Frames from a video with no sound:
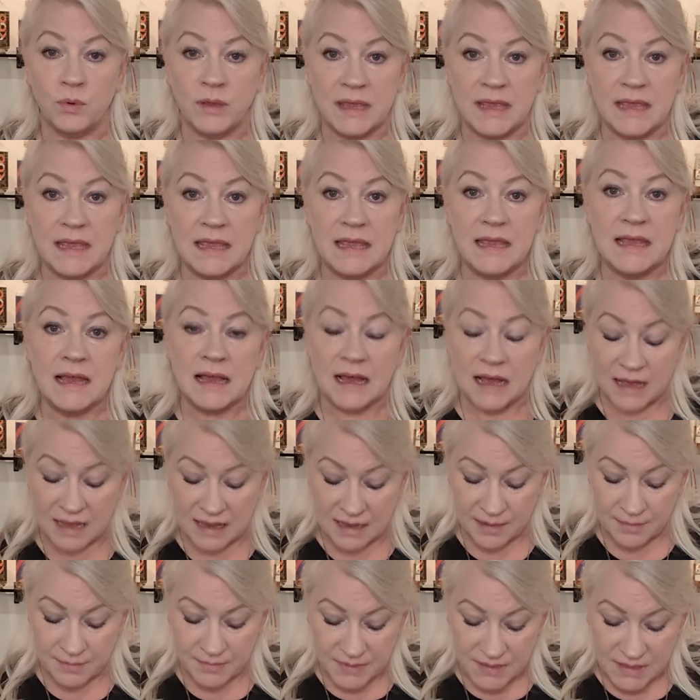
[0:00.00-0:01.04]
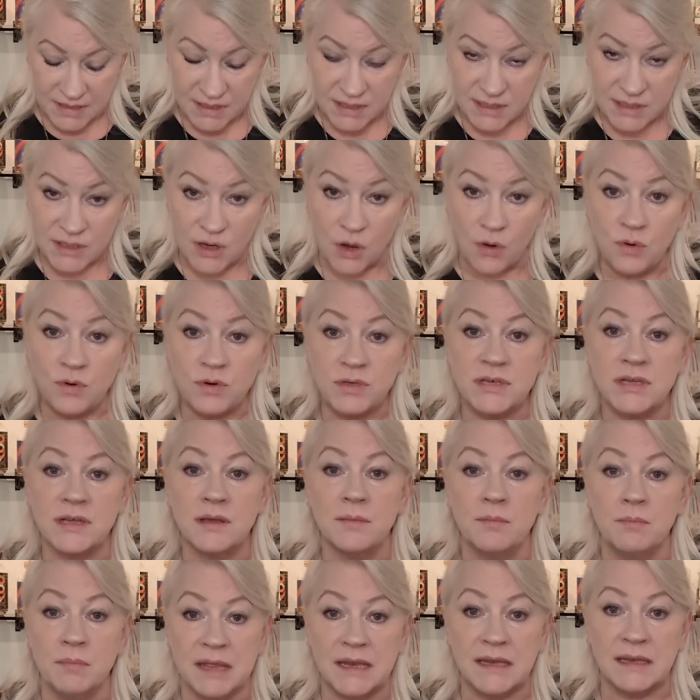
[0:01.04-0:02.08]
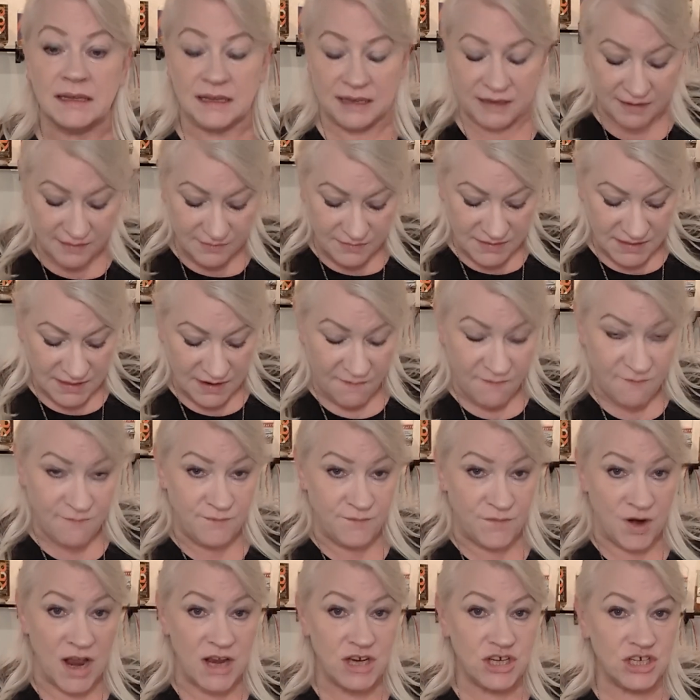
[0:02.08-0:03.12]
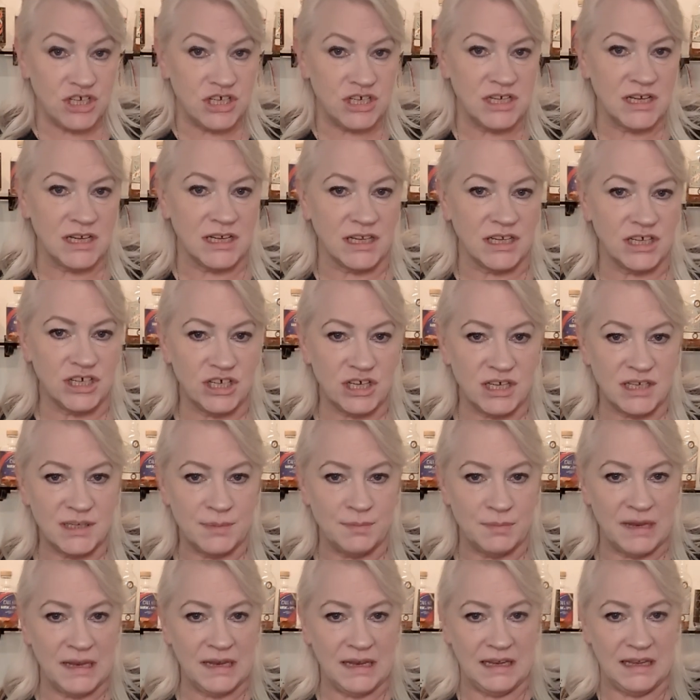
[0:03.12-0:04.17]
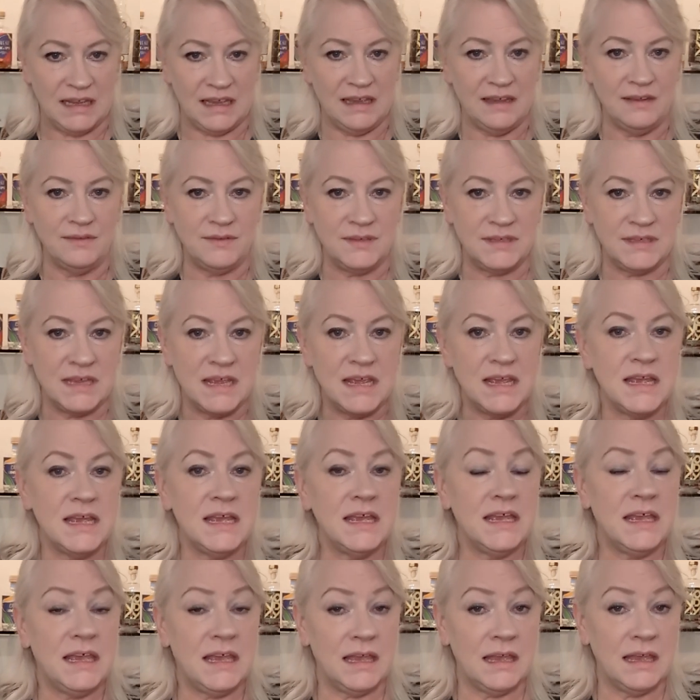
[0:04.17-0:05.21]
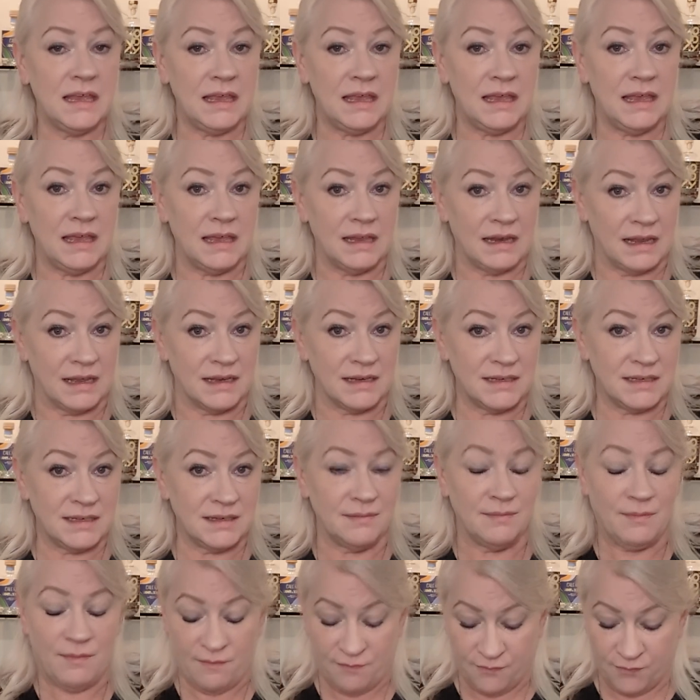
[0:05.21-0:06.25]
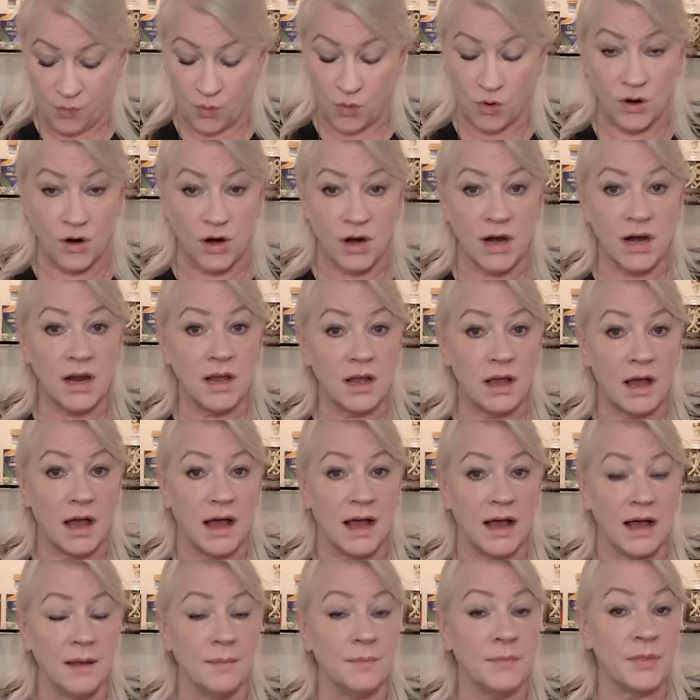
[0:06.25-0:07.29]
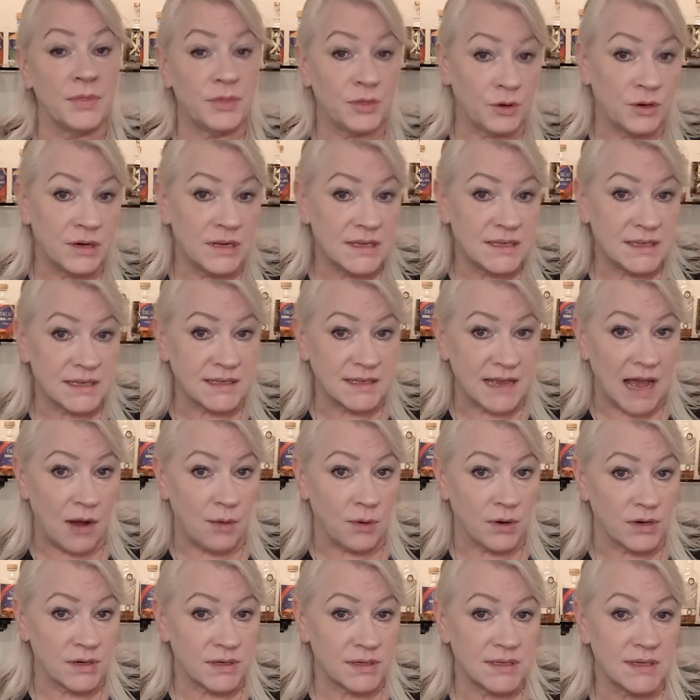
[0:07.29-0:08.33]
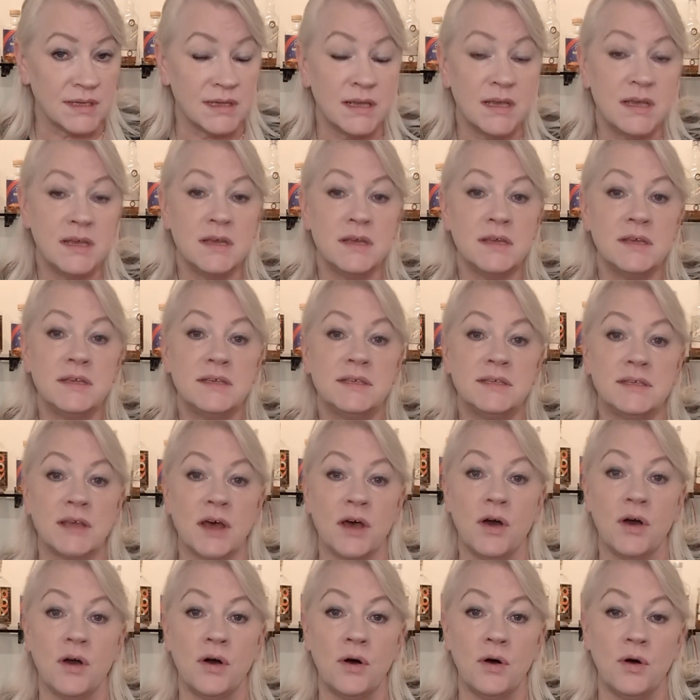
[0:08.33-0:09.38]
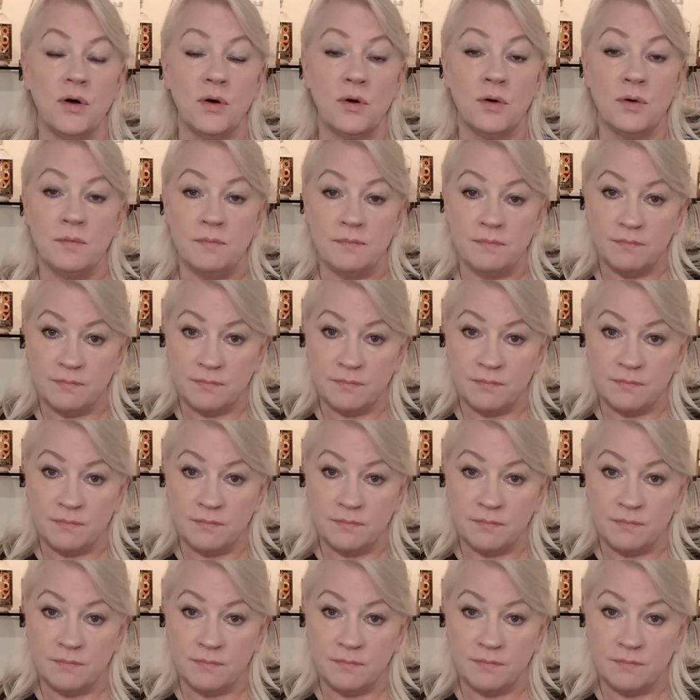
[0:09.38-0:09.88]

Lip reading: we soaked mint leaves, fresh, delicious mint leaves, in it for 36 hours. So